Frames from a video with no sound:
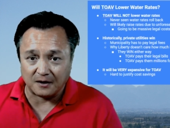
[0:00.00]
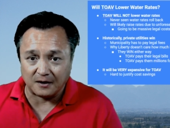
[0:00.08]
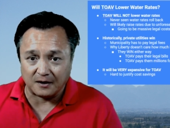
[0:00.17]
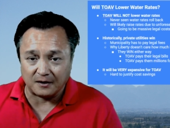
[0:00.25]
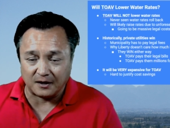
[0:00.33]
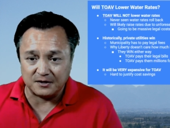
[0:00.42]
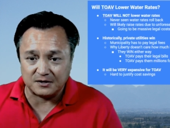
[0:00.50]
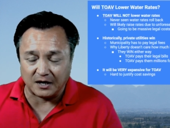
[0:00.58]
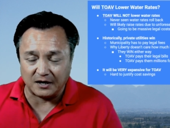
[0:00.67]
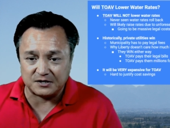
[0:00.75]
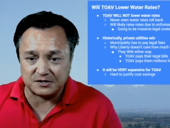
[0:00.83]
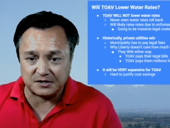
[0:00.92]
I,
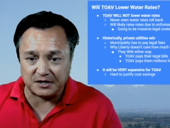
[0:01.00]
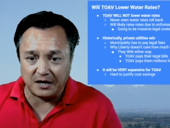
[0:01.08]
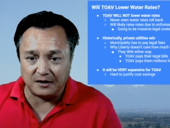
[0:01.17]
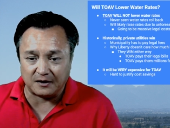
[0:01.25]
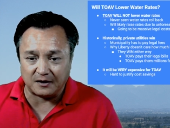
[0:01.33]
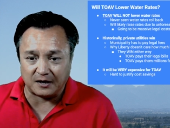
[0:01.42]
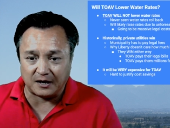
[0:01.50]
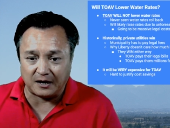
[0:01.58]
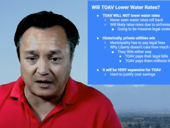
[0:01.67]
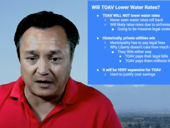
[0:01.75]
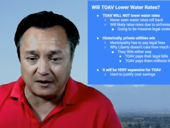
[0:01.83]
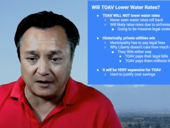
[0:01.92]
I've seen
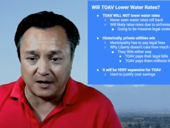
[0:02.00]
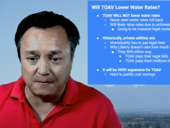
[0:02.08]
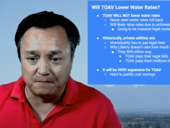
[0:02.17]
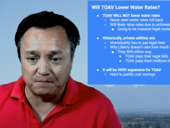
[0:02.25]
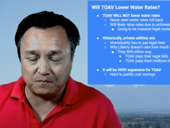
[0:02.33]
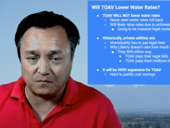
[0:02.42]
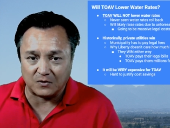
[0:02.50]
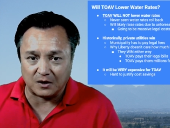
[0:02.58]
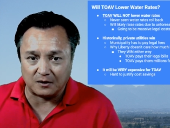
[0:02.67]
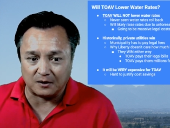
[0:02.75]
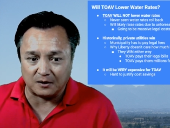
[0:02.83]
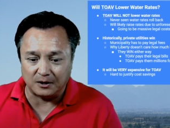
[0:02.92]
a, um,
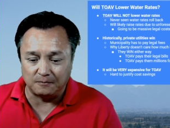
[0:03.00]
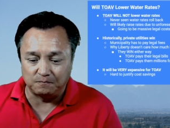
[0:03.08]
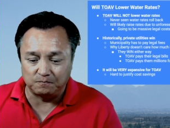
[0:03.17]
a,